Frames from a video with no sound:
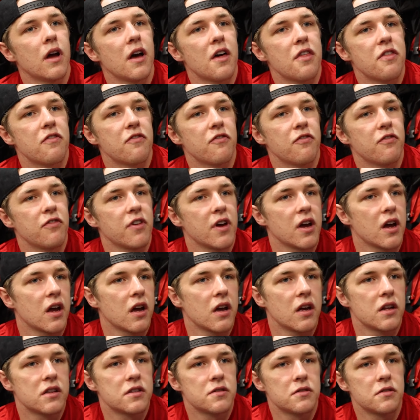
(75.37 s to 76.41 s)
Yeah, I
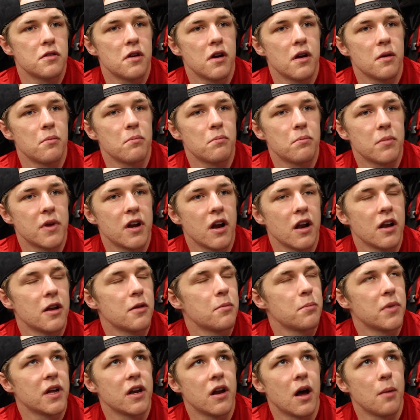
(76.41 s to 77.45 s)
think it's been a
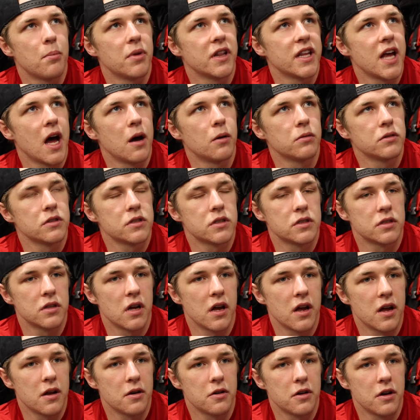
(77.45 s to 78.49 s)
little bit up and
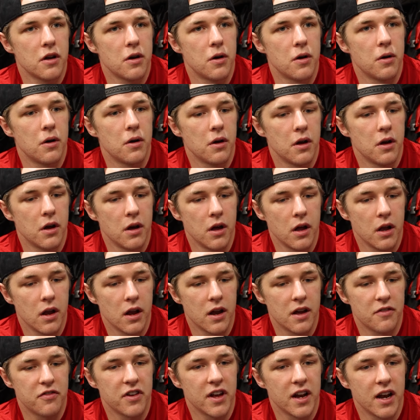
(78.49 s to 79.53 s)
downs. I know,
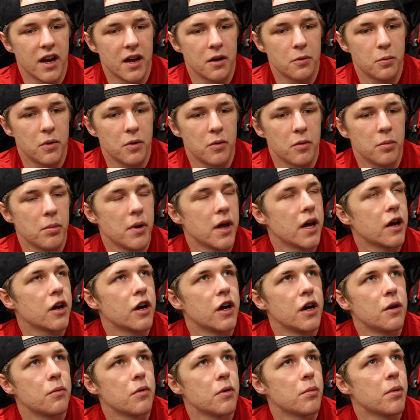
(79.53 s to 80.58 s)
I feel like when we play
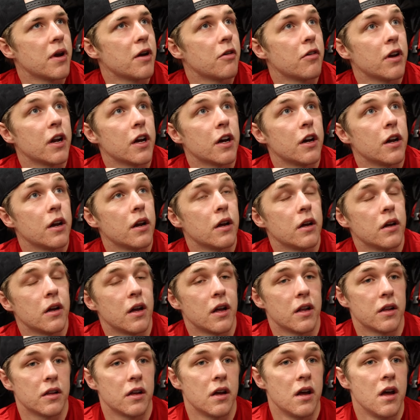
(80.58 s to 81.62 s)
good, we play really good.
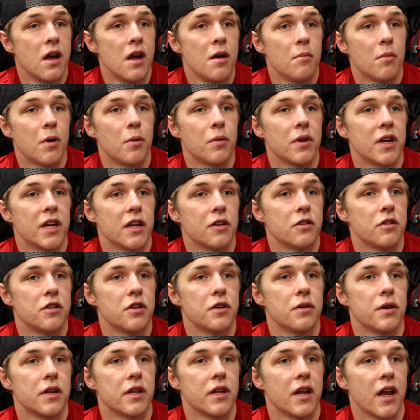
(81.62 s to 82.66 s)
And but we need to
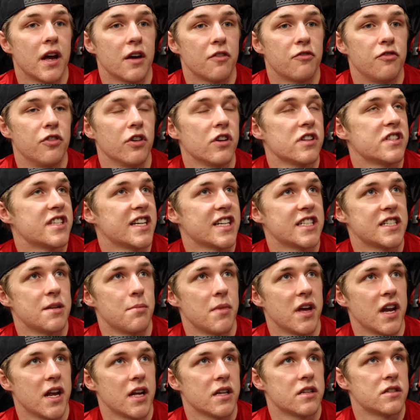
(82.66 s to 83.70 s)
do it like full 60
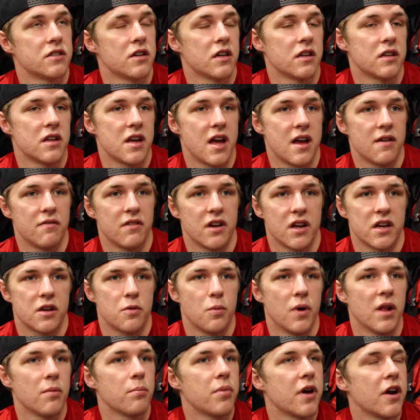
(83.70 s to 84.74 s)
minutes, not to have
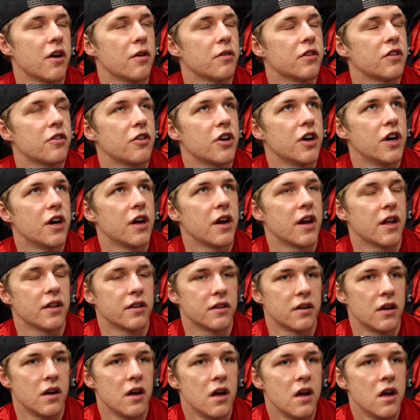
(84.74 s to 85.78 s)
like one period good
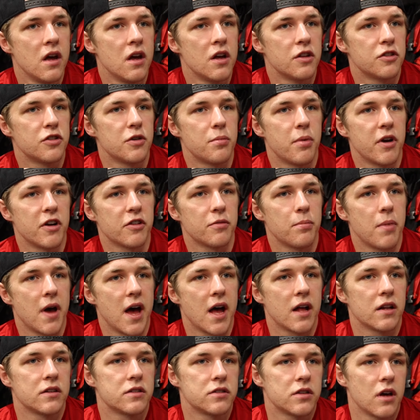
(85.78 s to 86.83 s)
and two periods
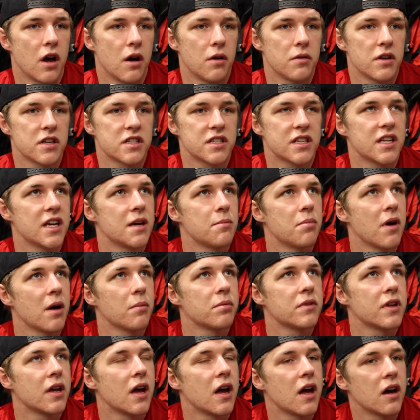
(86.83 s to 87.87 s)
bad. So just keep
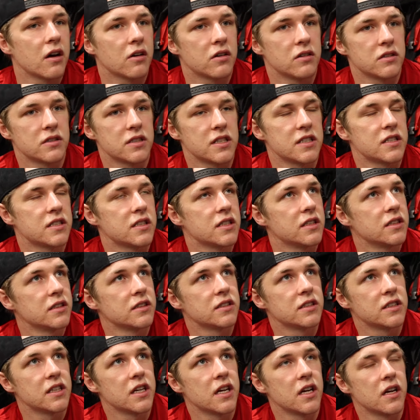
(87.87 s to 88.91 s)
up the
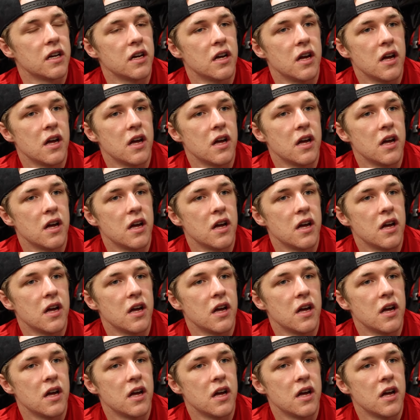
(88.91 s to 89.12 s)
consistency.